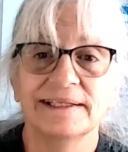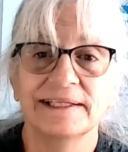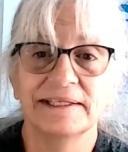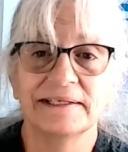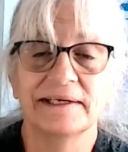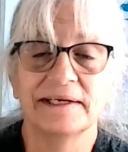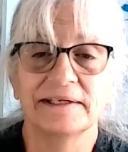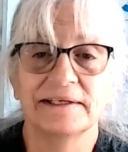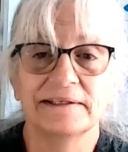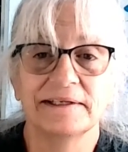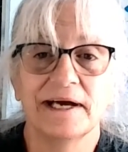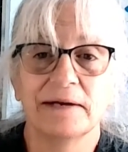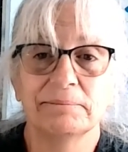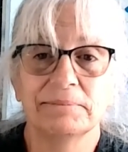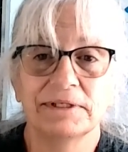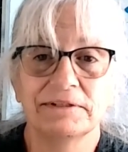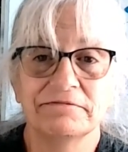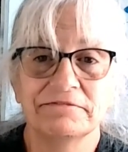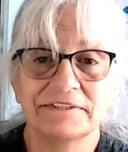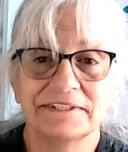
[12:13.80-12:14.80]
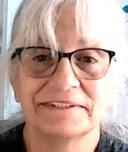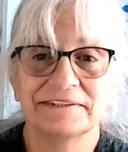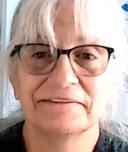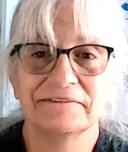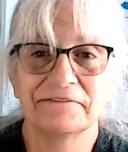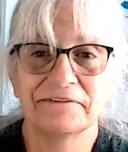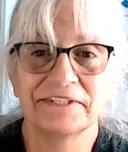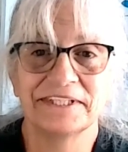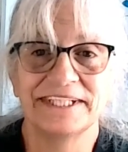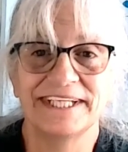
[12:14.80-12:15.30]
an uplift
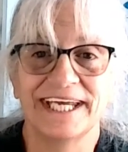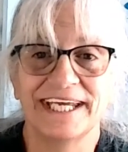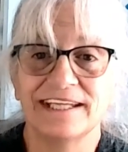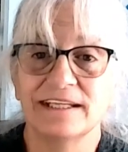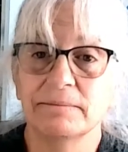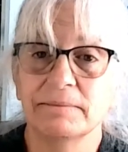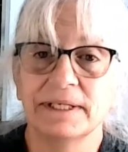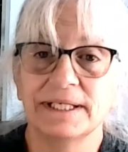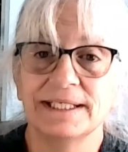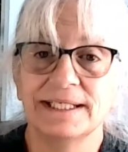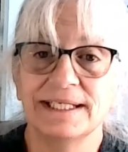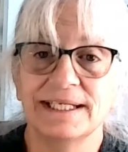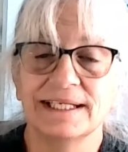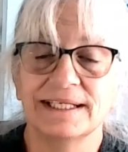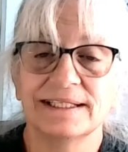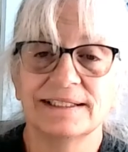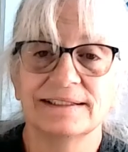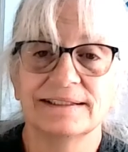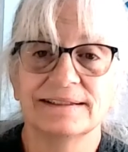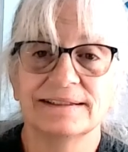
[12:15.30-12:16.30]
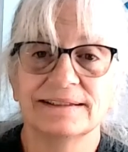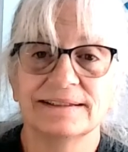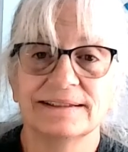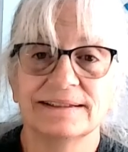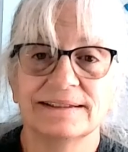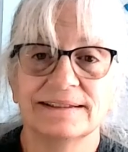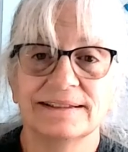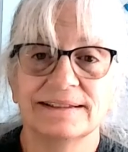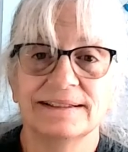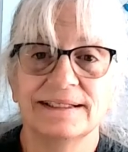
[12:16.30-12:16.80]
for the day that might need it.
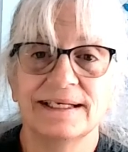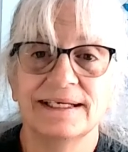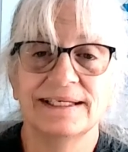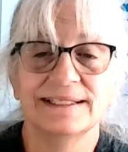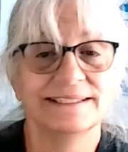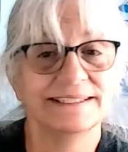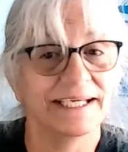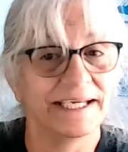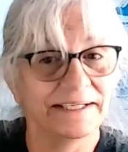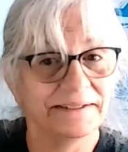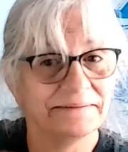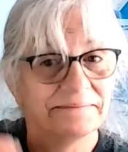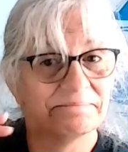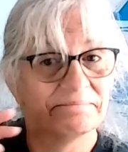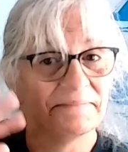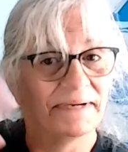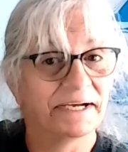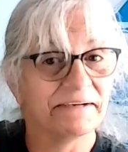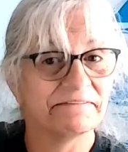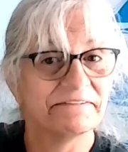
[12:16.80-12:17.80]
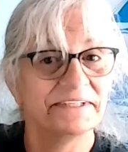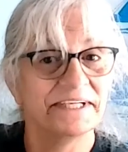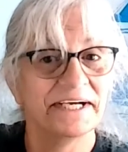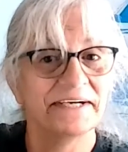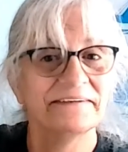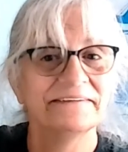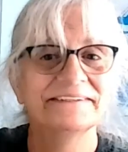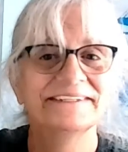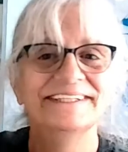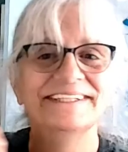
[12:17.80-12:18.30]
Say bye for now
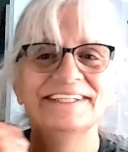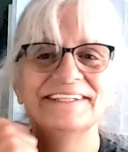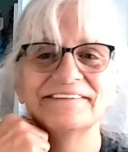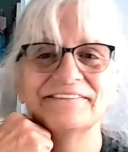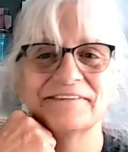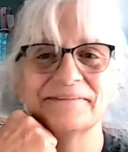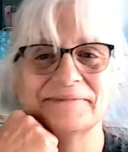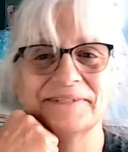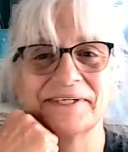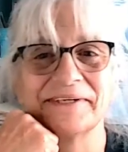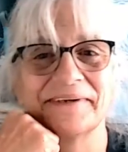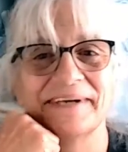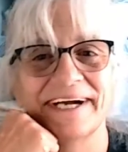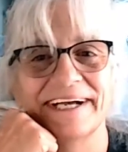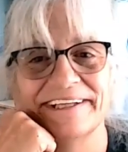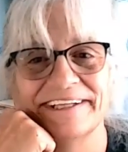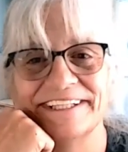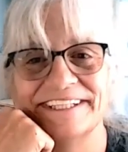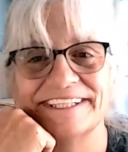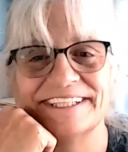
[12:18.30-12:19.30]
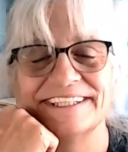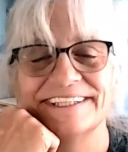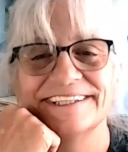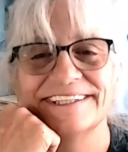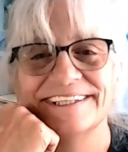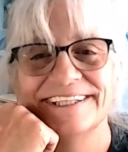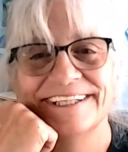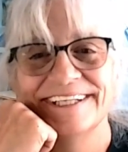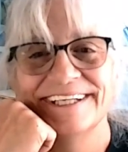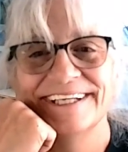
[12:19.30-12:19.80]
from your island,
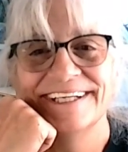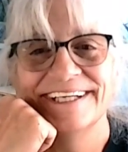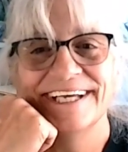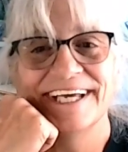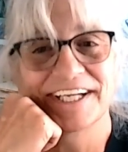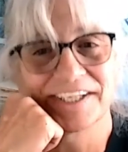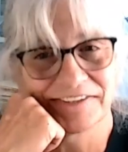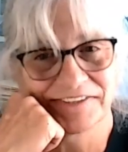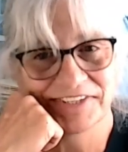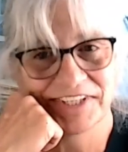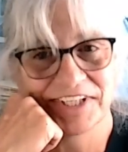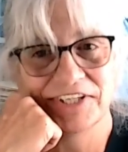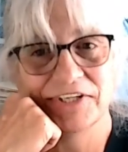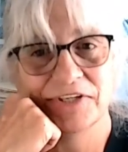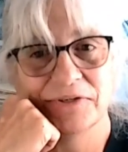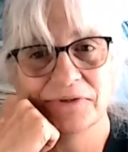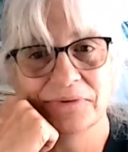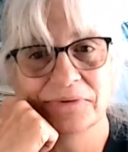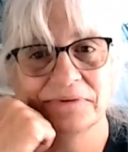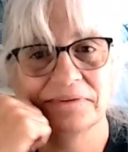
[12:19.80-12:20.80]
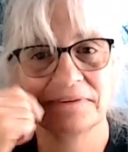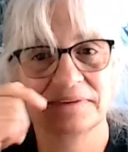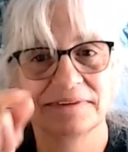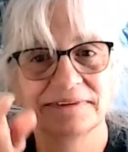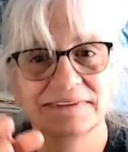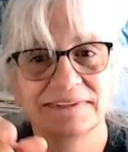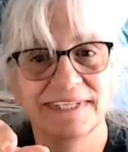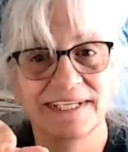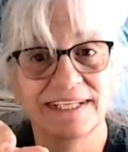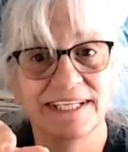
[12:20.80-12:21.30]
and I'll see you
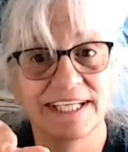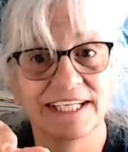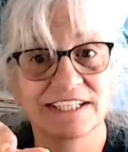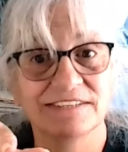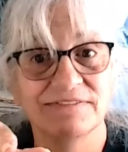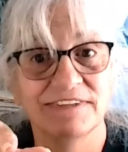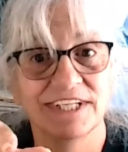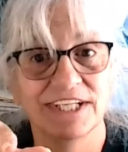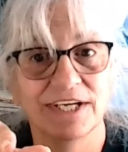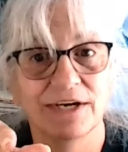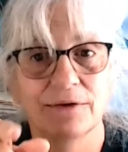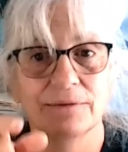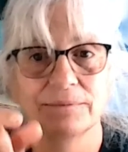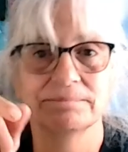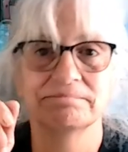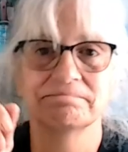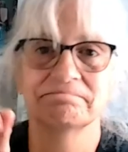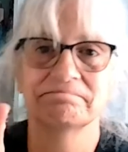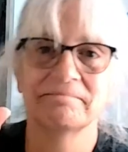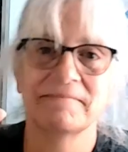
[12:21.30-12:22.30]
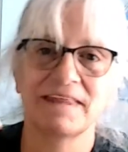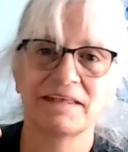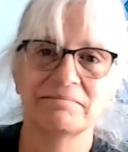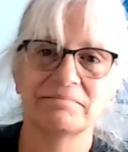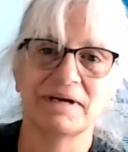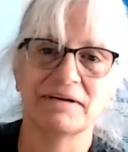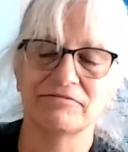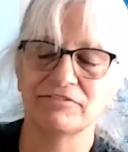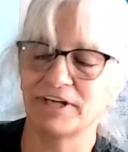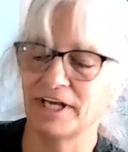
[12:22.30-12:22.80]
in the next video.
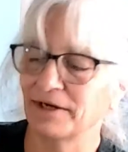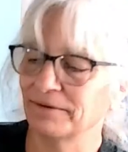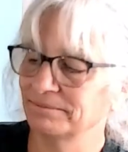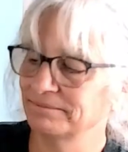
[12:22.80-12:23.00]
Bye for now.